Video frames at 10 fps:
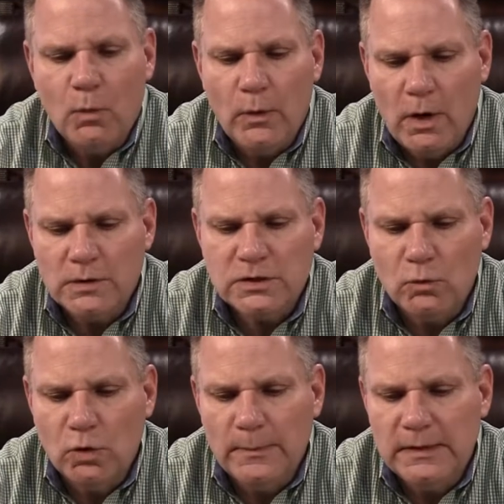We also
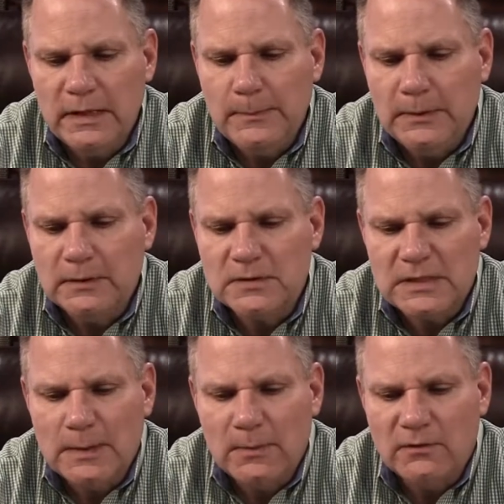will be keeping
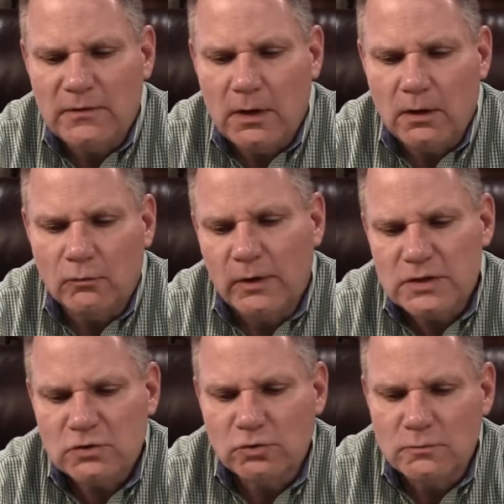some of our
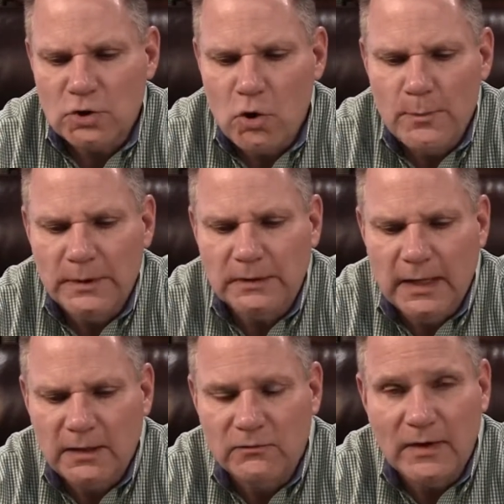restrooms open
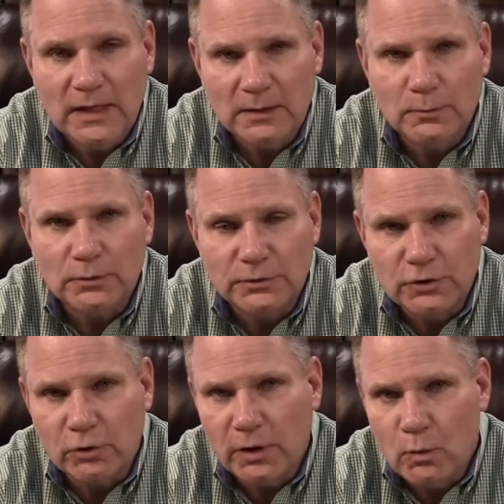and available
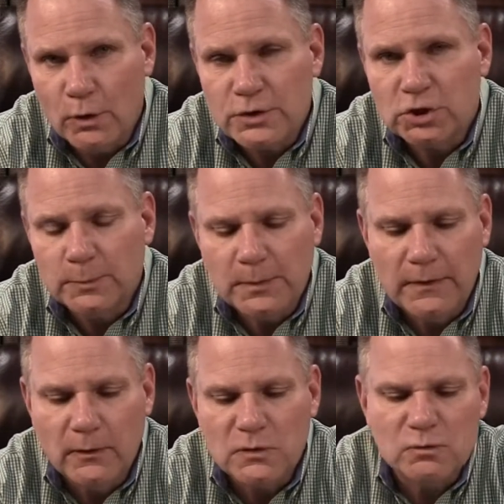during worship,
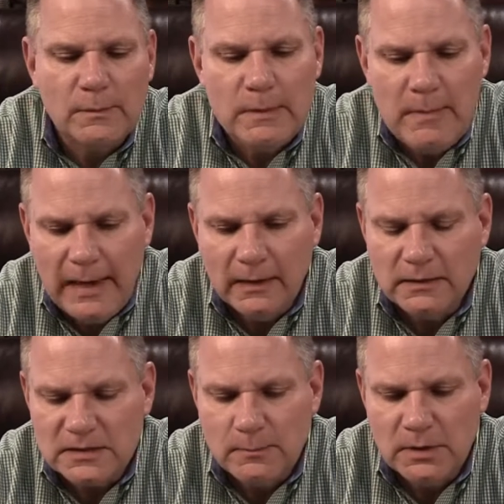and those will be manned,
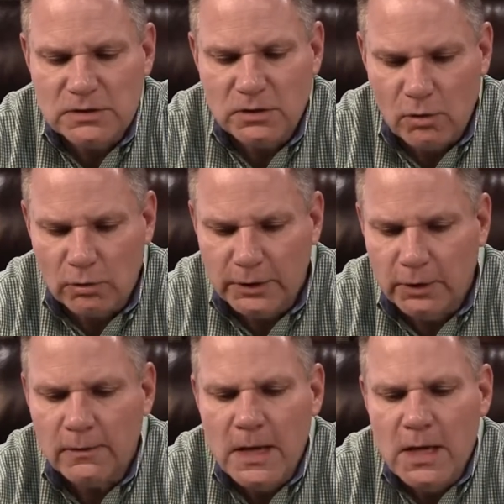as I mentioned
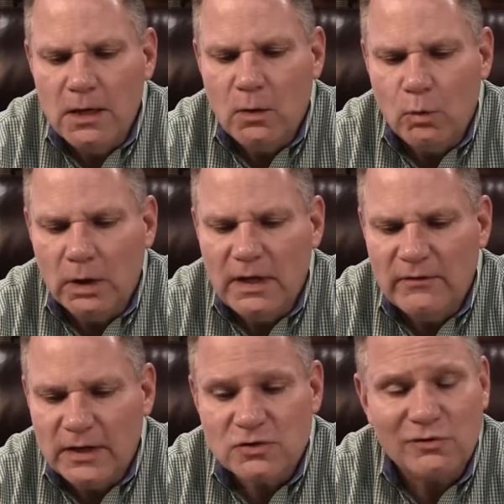earlier. We'll have
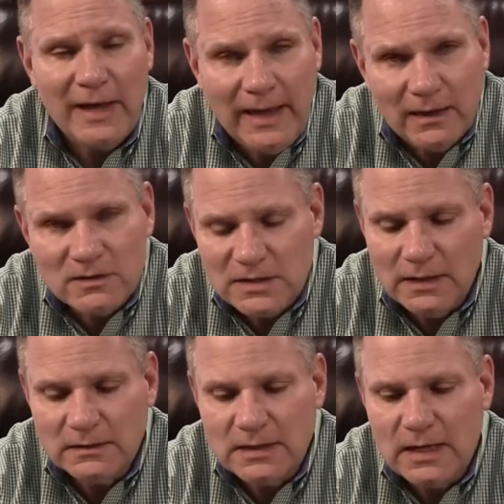extra hand
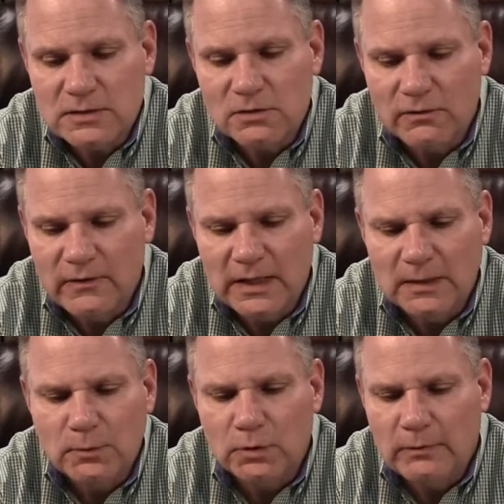sanitizer
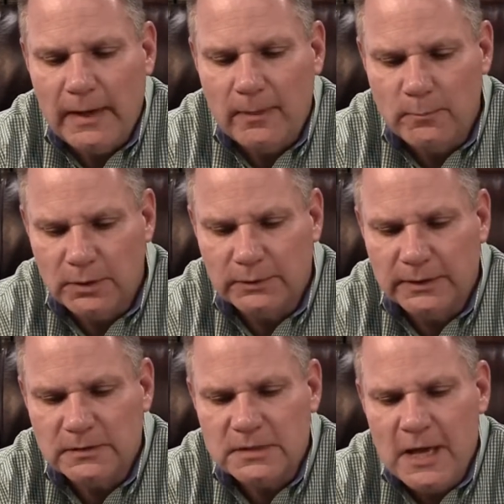available around the
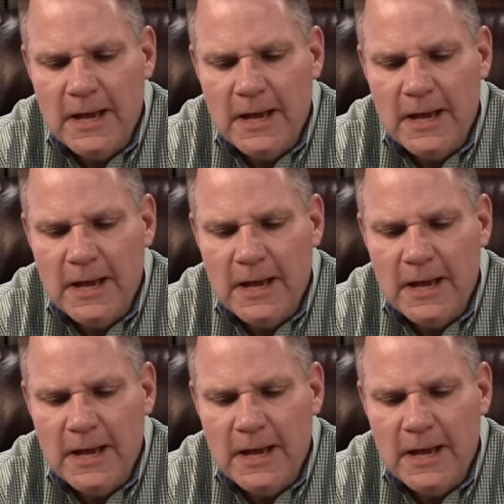buildings.